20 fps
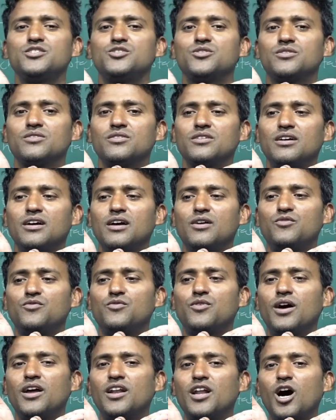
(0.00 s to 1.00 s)
you
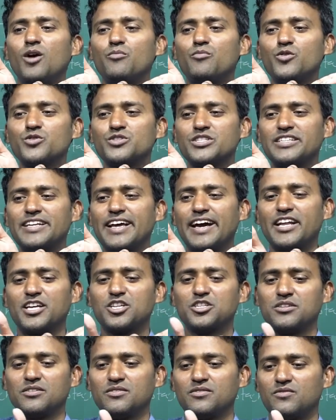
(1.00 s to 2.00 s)
fall opposite
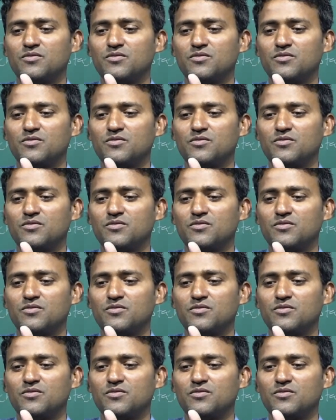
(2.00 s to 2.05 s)
direction.